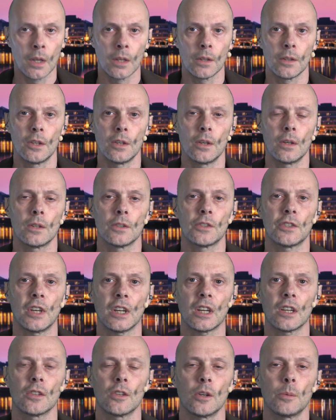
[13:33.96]
The
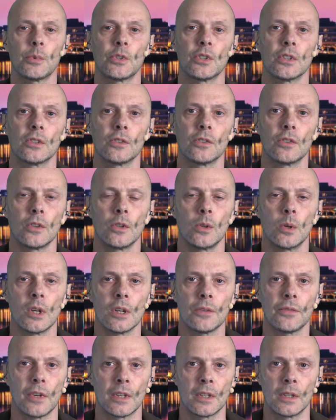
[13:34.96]
second option you
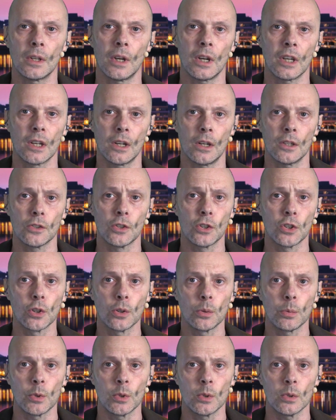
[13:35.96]
have, and I can't
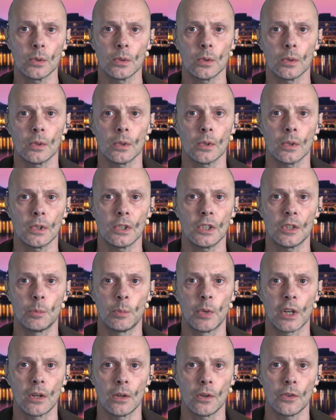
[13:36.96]
show you it
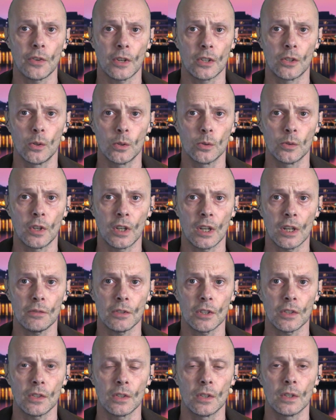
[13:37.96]
because I don't have
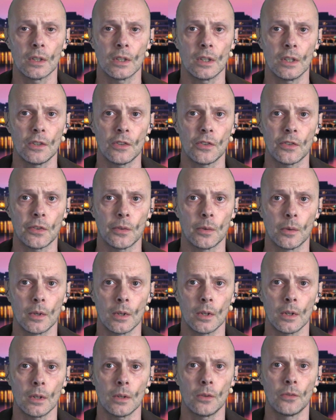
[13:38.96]
it, is
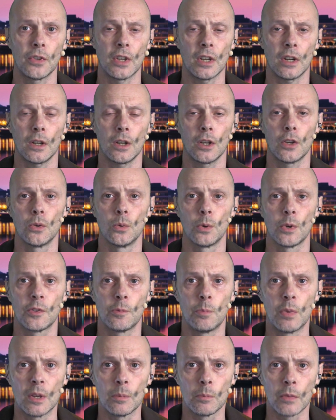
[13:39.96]
via a
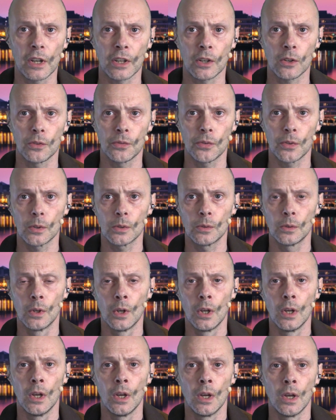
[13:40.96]
USB microphone.
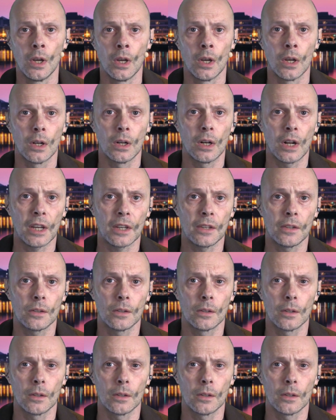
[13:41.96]
Like